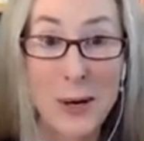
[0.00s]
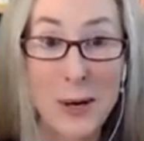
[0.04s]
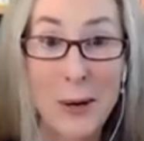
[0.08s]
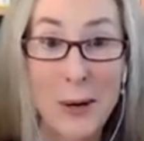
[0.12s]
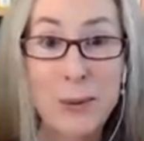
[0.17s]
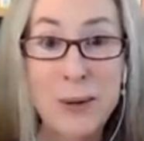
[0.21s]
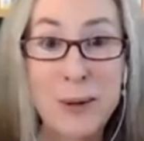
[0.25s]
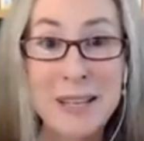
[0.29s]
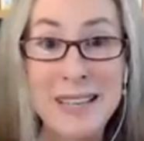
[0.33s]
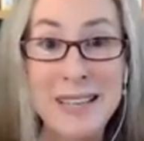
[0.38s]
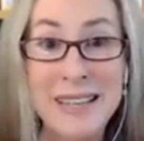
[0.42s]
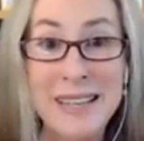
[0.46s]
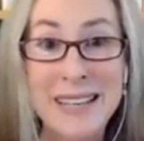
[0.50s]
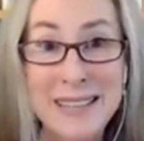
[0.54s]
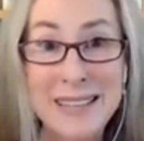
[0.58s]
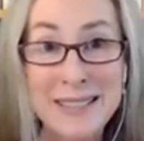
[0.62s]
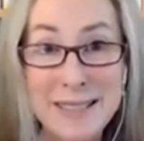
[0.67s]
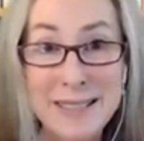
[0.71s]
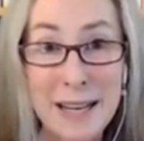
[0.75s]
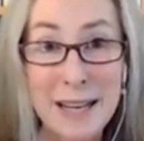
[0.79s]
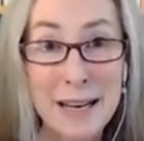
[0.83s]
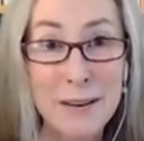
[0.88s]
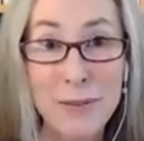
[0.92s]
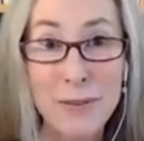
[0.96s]
So
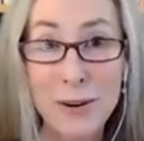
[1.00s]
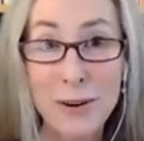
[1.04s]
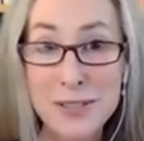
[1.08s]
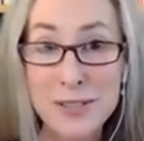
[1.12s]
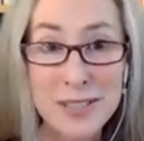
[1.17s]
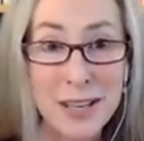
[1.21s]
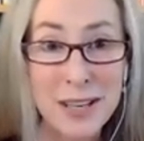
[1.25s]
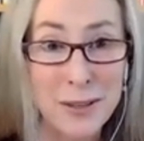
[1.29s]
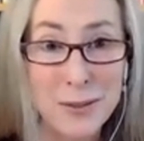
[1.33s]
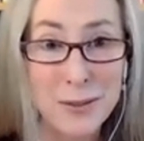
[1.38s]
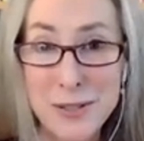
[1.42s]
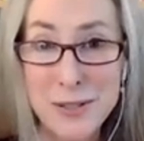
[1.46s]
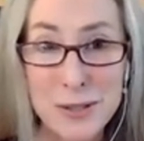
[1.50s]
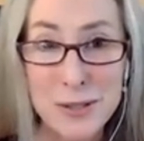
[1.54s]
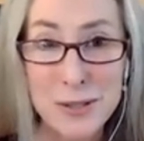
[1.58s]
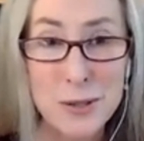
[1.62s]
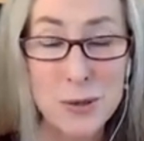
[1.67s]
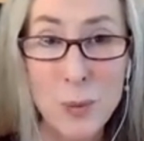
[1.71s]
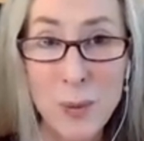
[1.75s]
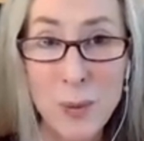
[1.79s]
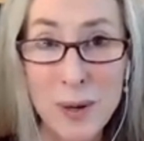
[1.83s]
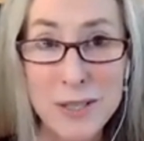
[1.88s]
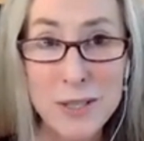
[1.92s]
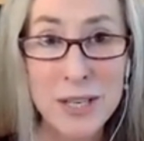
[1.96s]
instead of our cells
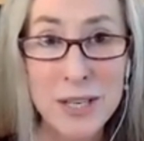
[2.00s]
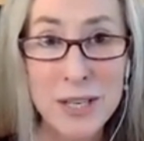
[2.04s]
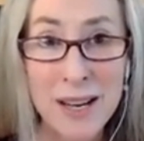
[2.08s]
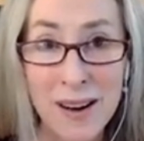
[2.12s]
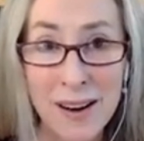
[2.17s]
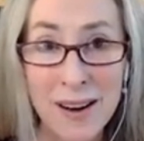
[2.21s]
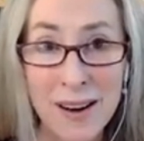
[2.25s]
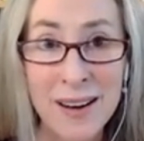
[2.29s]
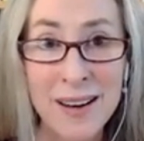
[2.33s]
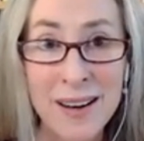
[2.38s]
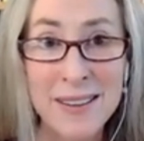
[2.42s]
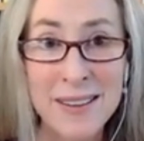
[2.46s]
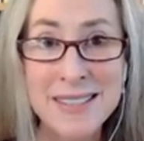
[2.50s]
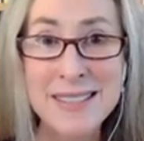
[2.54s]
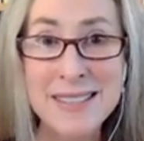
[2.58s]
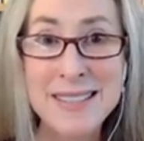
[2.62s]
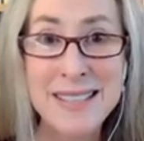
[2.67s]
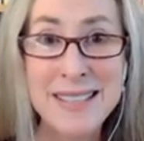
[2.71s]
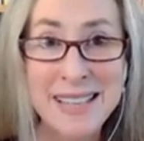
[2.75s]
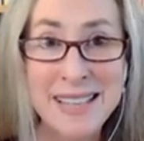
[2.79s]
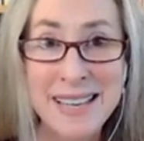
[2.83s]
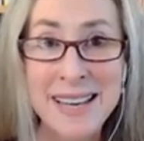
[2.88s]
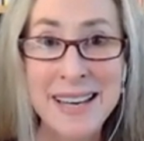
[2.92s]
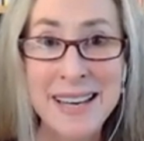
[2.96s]
just switching on this
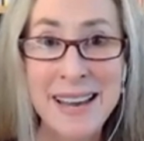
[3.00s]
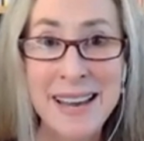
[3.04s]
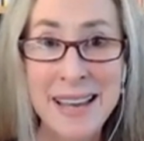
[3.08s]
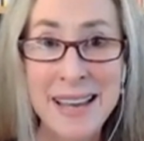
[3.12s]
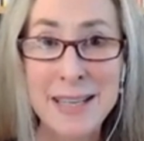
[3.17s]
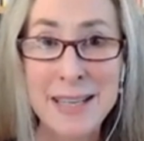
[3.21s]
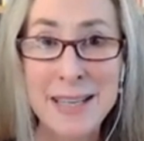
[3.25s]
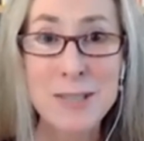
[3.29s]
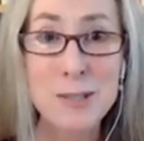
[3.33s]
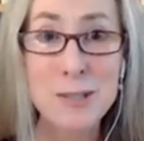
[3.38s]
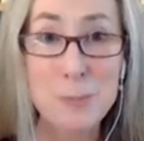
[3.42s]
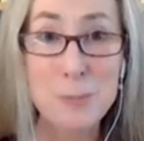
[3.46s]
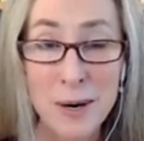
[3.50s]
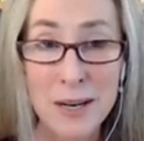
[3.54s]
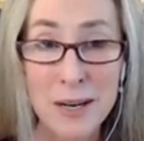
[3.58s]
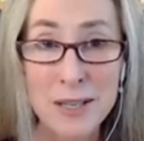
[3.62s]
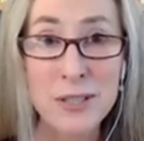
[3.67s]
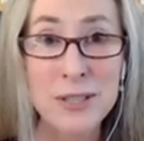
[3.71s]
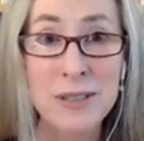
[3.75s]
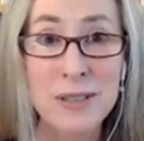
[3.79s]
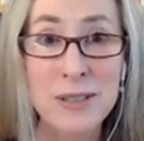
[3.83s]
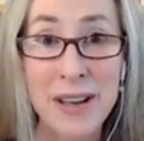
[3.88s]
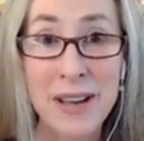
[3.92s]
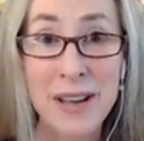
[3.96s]
D N A
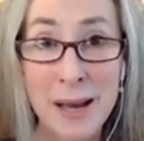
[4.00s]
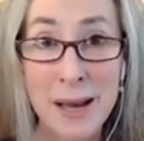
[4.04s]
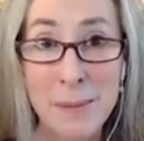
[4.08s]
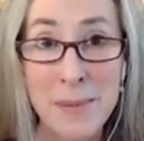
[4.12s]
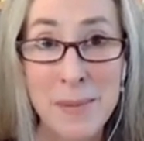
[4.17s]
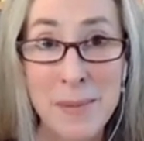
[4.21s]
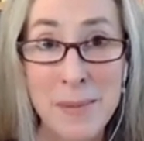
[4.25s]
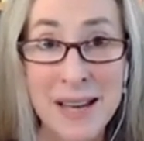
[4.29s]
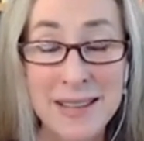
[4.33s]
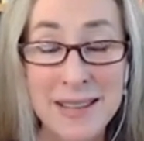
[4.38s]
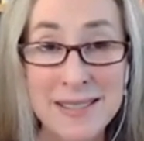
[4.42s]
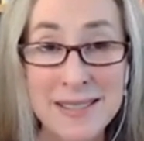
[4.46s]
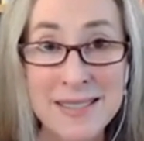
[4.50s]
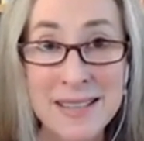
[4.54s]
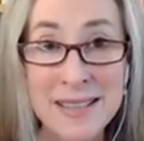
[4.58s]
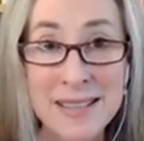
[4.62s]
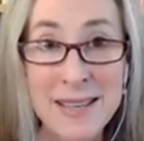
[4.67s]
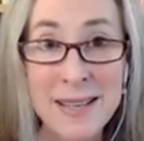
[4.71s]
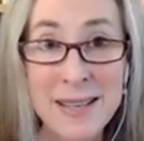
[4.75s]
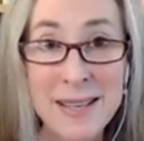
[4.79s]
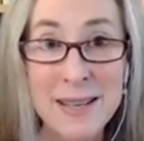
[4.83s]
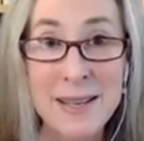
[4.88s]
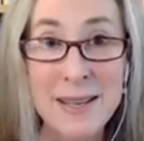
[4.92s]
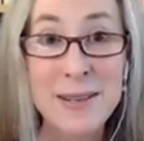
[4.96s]
expression of M S,
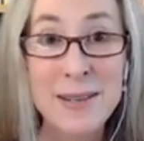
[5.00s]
